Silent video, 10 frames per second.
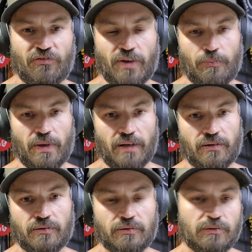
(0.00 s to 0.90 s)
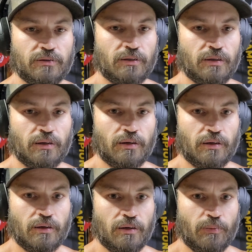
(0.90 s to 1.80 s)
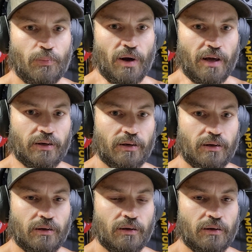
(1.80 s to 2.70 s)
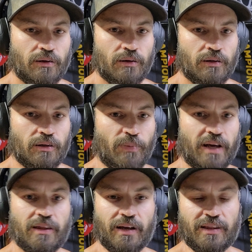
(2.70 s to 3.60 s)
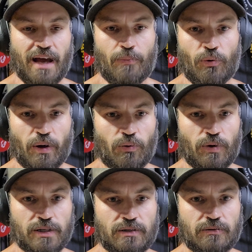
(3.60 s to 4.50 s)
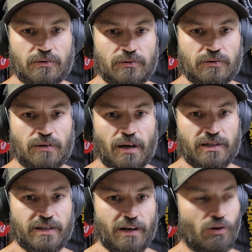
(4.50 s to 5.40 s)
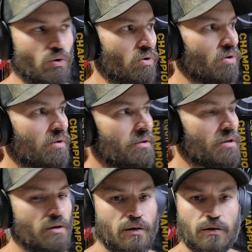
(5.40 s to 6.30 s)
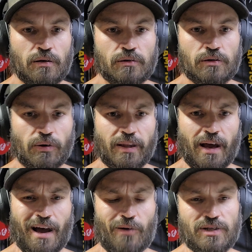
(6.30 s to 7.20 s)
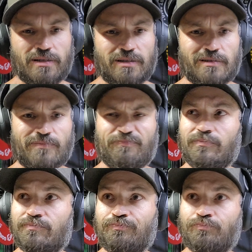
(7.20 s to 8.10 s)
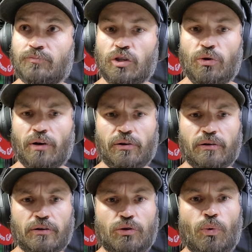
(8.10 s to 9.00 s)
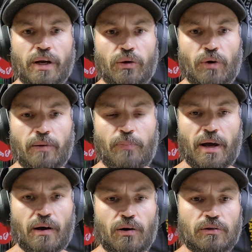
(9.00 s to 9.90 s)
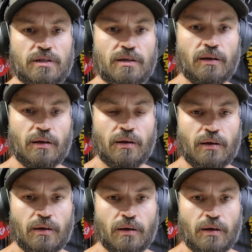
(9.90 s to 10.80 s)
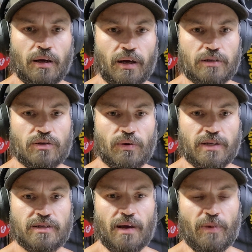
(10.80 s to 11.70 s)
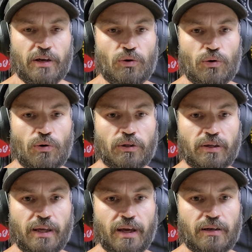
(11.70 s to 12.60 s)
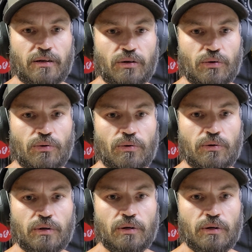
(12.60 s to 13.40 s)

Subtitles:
Fitbit. But the big thing at that point was I set a goal. So I was 221 pounds. And so I set my goal to get to